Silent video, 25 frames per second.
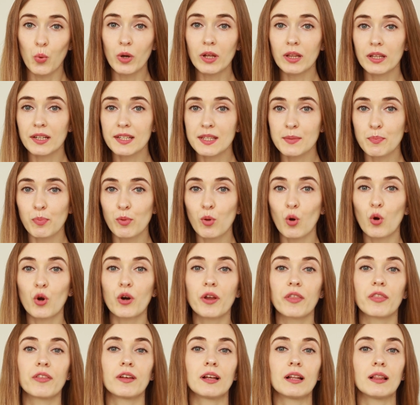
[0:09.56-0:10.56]
We'll
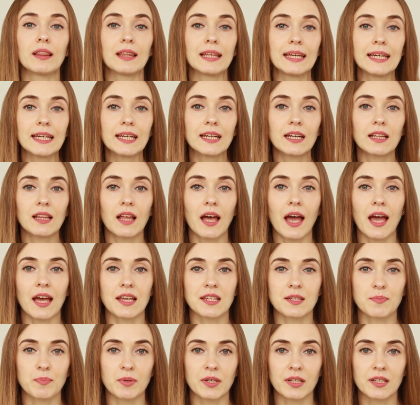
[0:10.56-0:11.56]
explore the legal
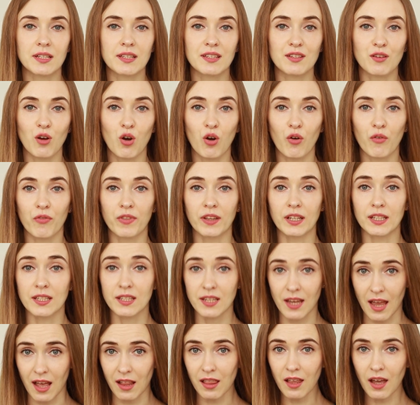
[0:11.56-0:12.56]
aspects of the
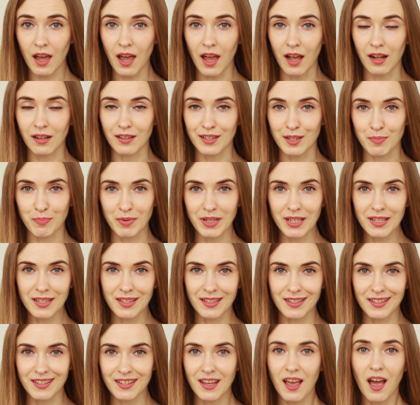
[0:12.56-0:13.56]
telehealth
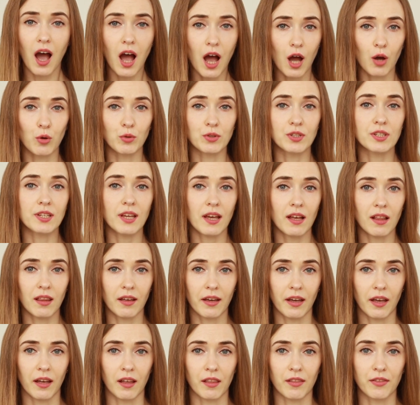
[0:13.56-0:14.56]
business, how
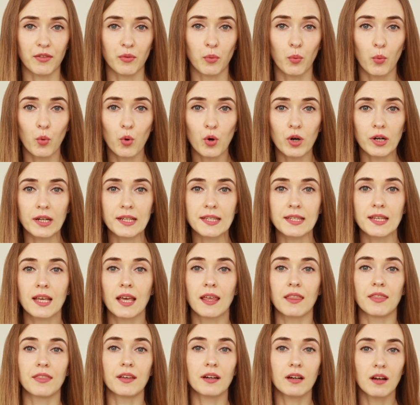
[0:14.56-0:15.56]
telehealth works,
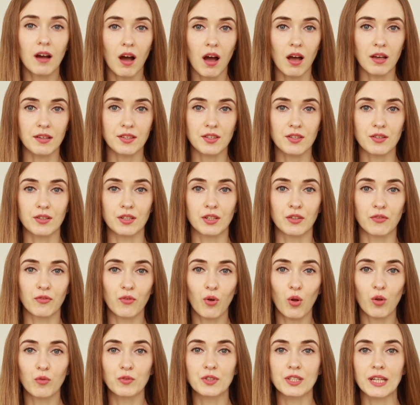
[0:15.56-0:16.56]
the costs
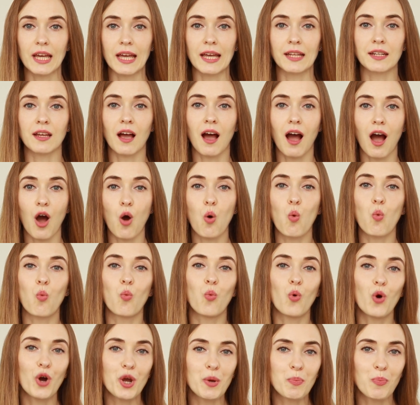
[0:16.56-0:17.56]
involved, and how
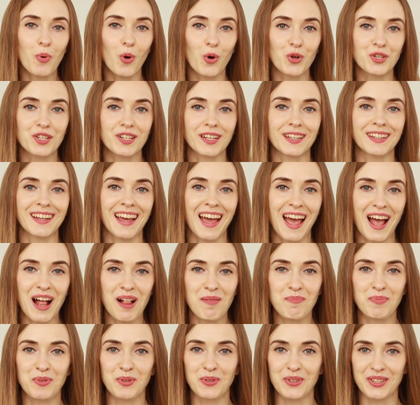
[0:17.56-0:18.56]
Voypost can
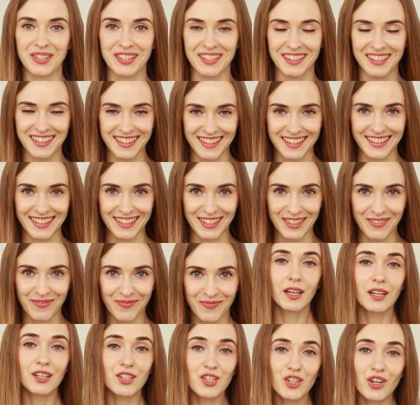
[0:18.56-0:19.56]
help you succeed.
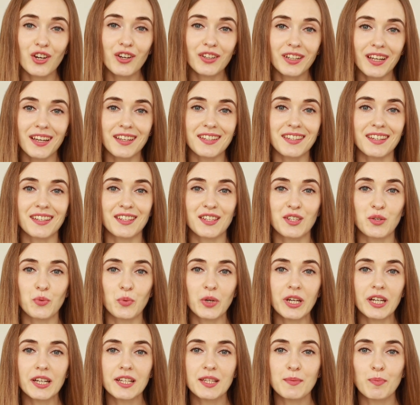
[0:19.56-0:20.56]
Join us as
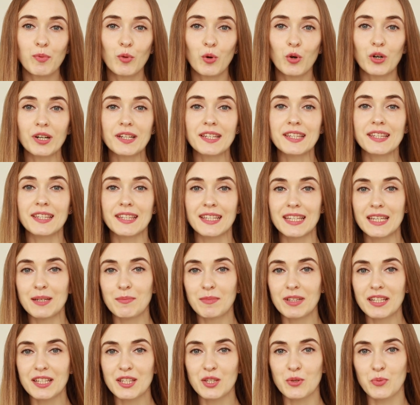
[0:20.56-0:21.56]
we explore
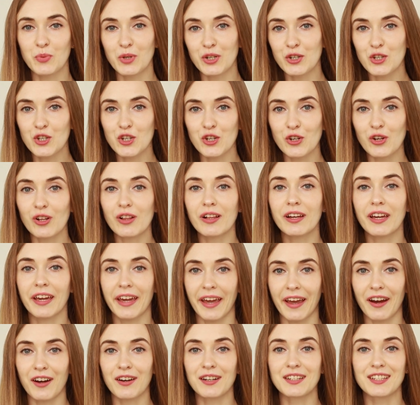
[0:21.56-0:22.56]
seamless virtual
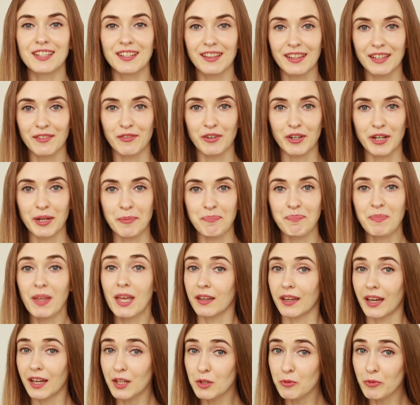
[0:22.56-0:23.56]
care delivery.
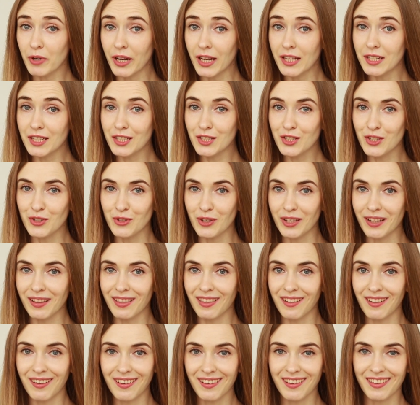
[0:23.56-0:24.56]
Get ready to
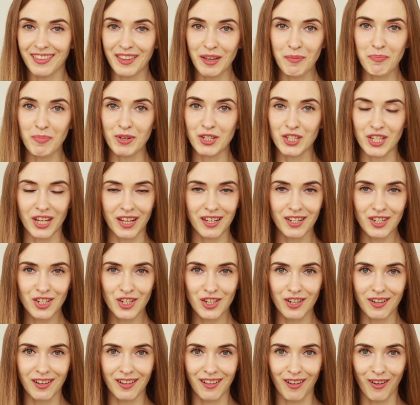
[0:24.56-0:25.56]
unlock the
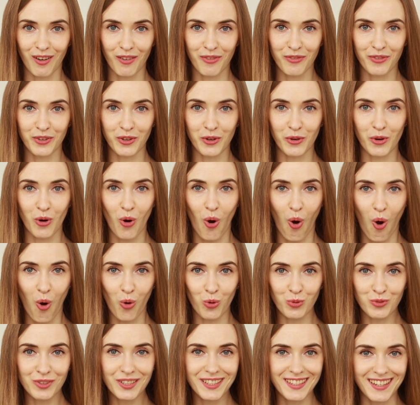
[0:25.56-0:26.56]
potential of your
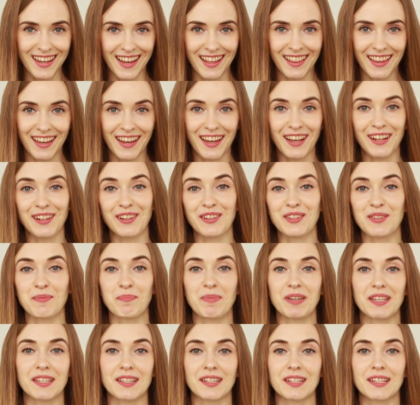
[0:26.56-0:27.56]
own telehealth
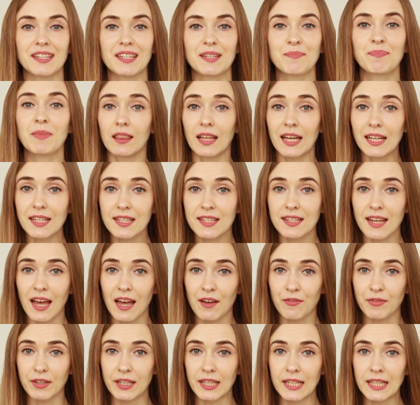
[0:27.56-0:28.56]
business. Let's
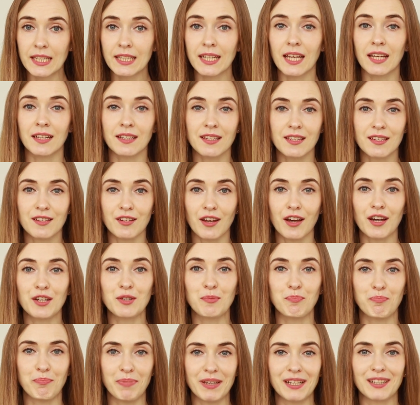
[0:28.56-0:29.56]
dive in and
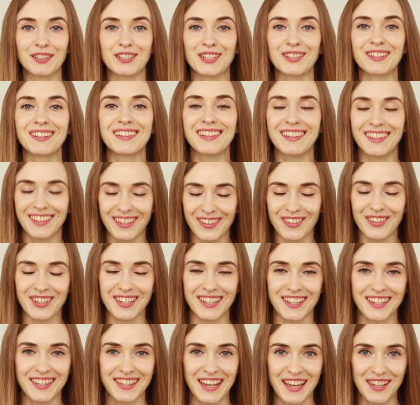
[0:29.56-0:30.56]
start building your
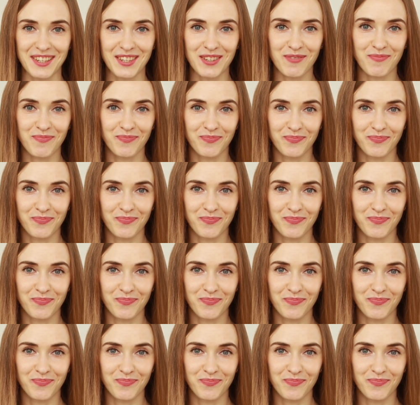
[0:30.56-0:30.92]
success.